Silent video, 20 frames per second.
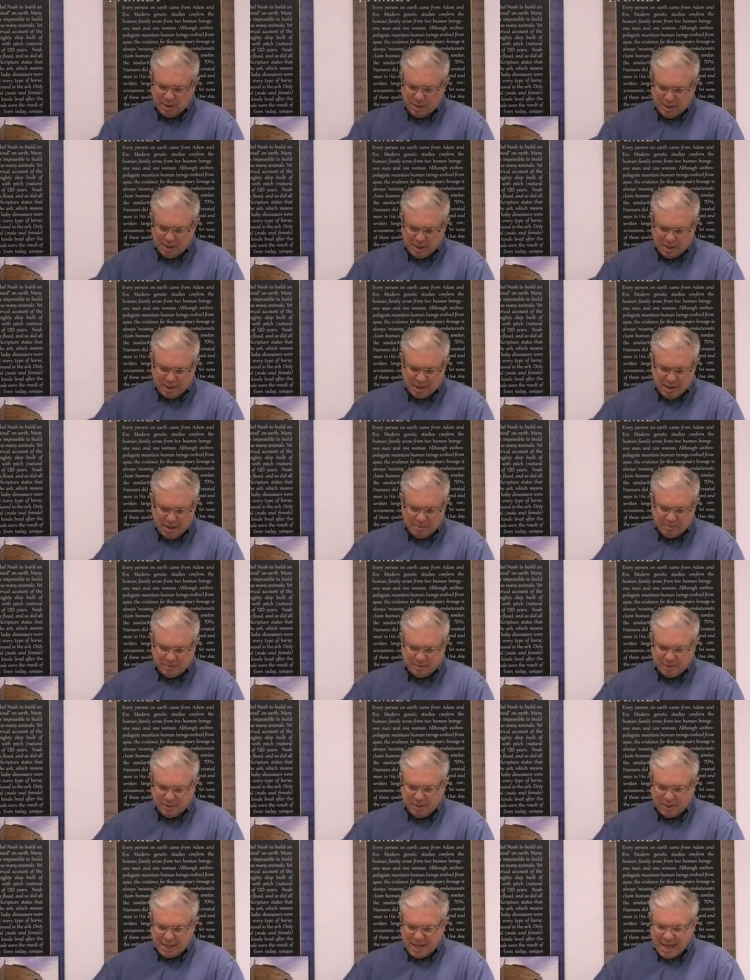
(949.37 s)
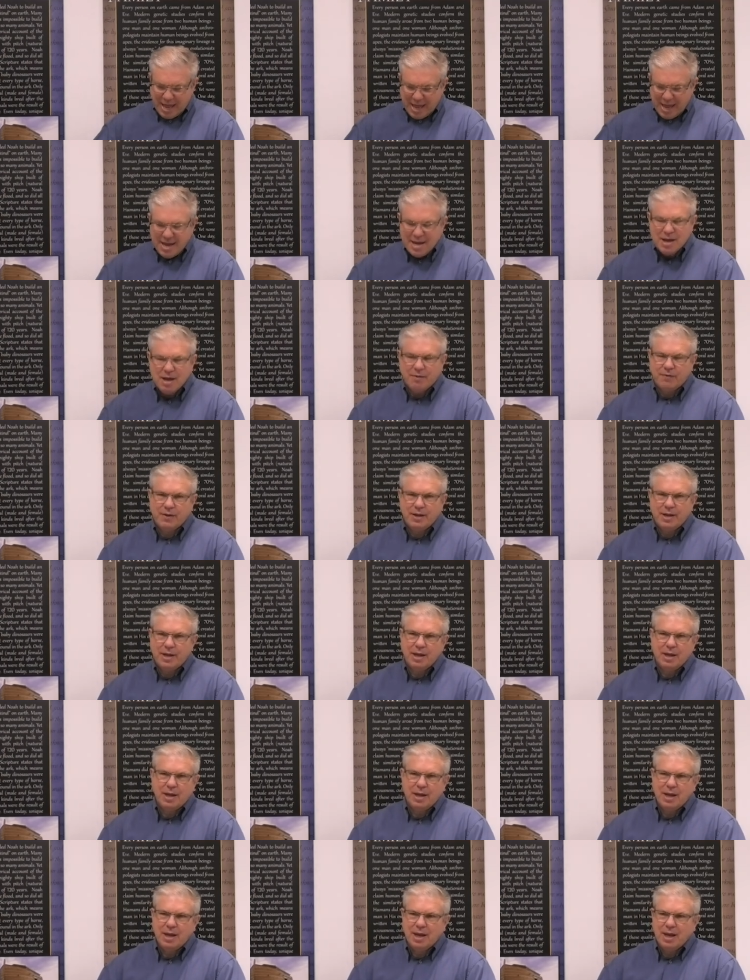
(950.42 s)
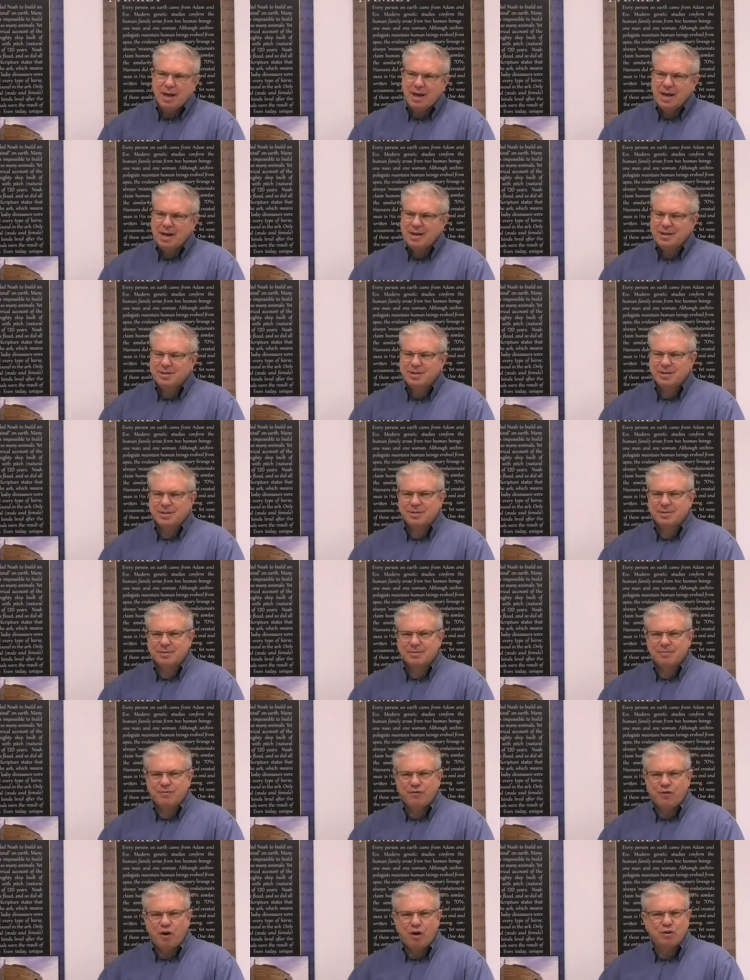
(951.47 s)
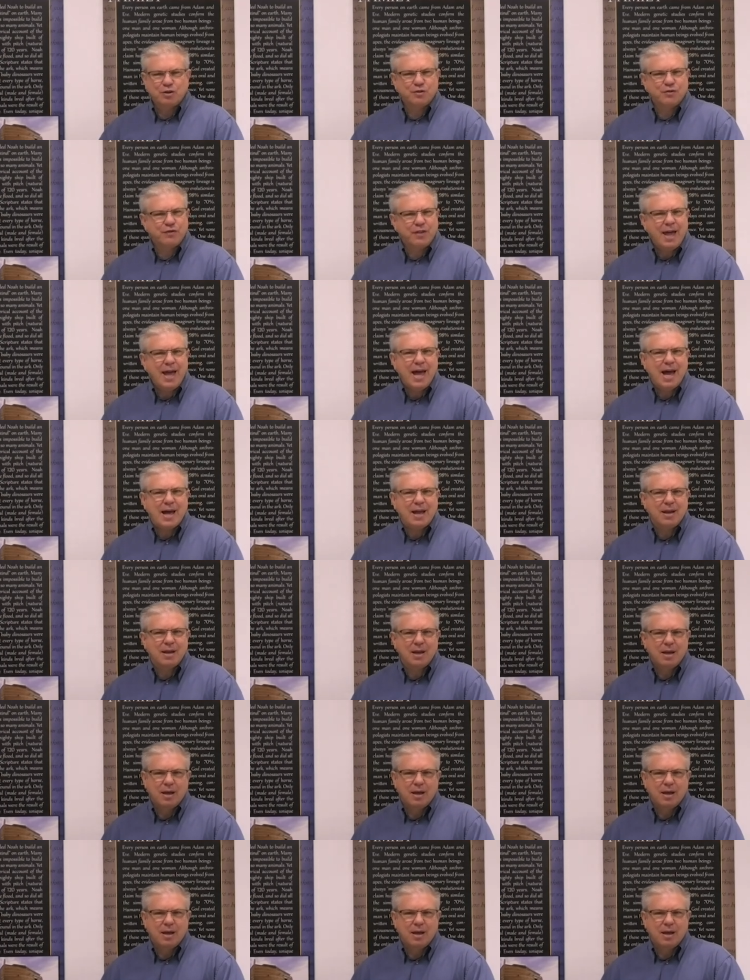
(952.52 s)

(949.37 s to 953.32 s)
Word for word: And then you come to the end of it and it just falls flat.